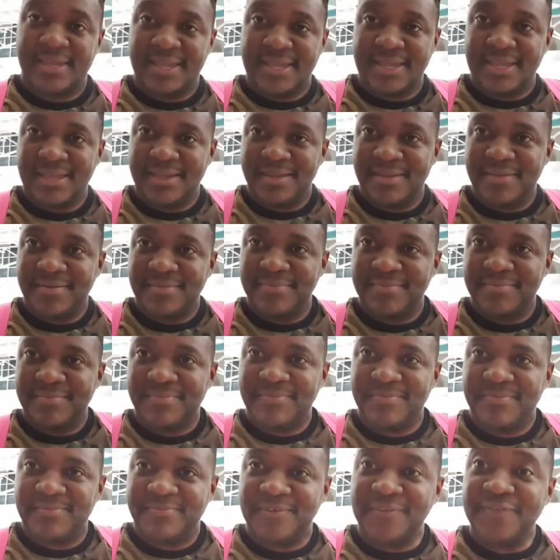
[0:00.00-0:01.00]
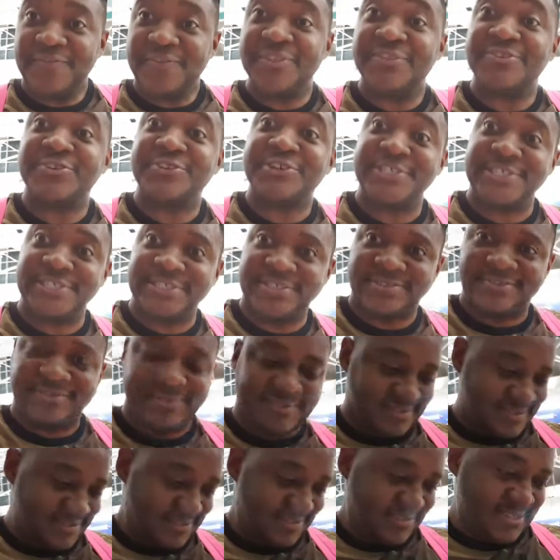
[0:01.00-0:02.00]
53.
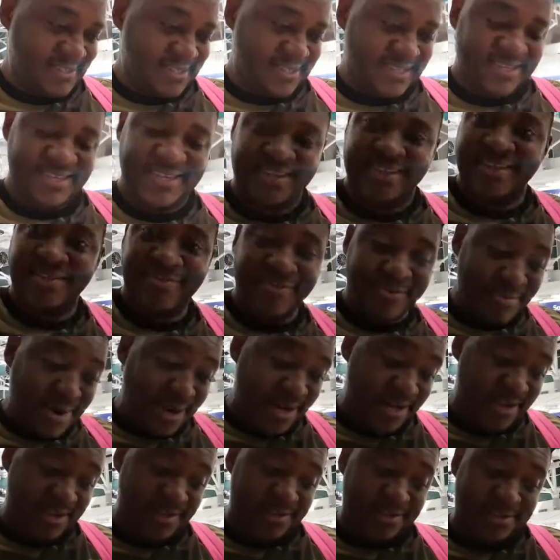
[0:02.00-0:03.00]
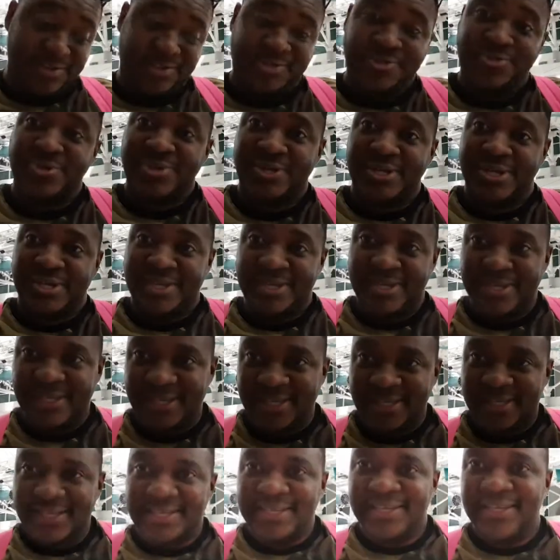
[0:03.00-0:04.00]
Everybody else good.
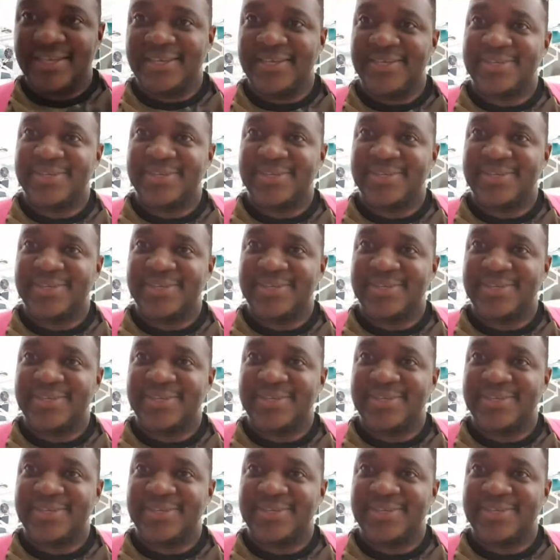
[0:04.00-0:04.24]
So yeah.